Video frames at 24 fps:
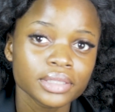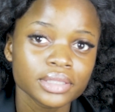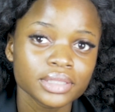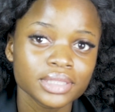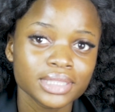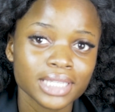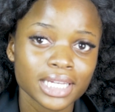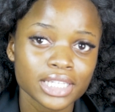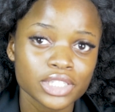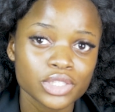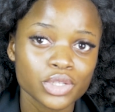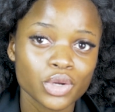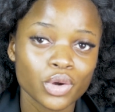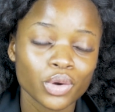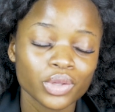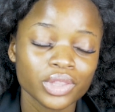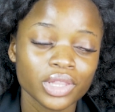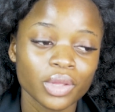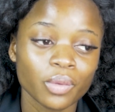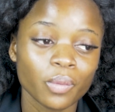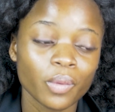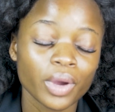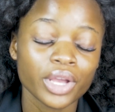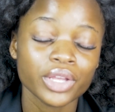Just go
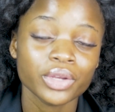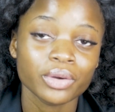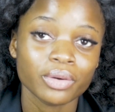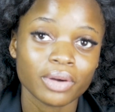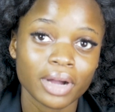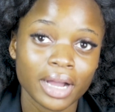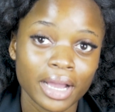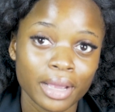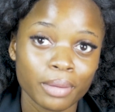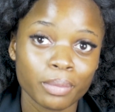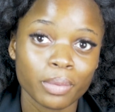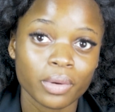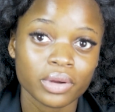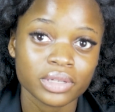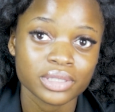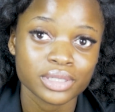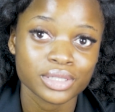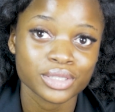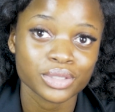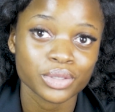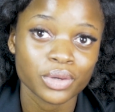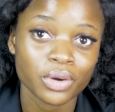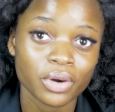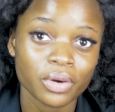the way your eyebrows
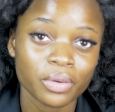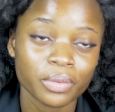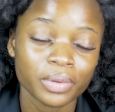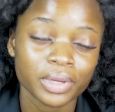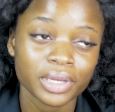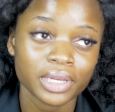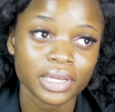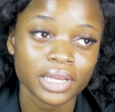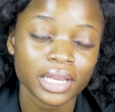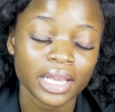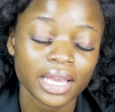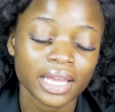is going,